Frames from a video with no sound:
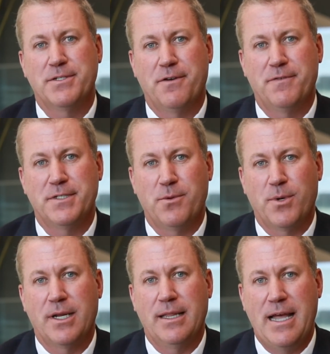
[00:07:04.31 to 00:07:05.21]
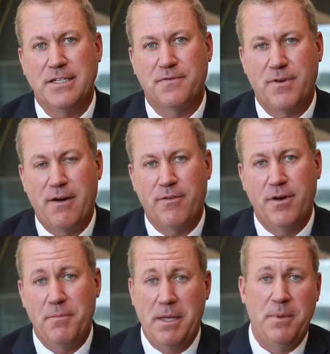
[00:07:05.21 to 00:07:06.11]
surface that were going to last forever
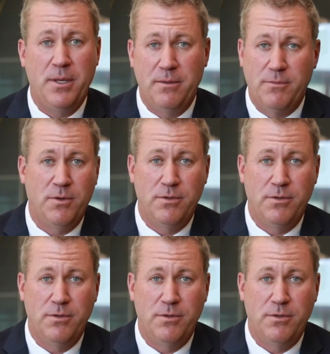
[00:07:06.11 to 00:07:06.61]
and maybe